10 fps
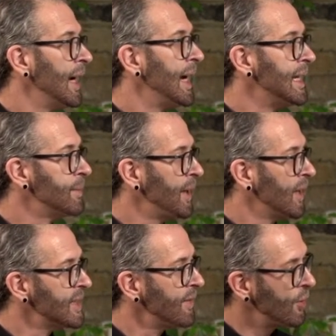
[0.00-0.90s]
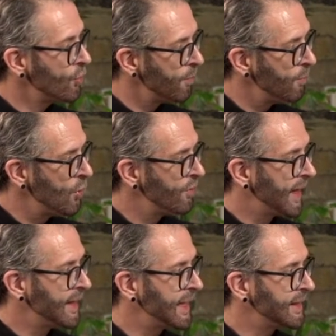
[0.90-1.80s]
is because if you remove
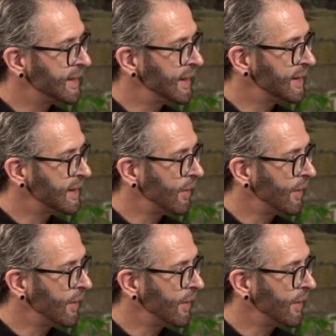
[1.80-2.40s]
that dead skin cell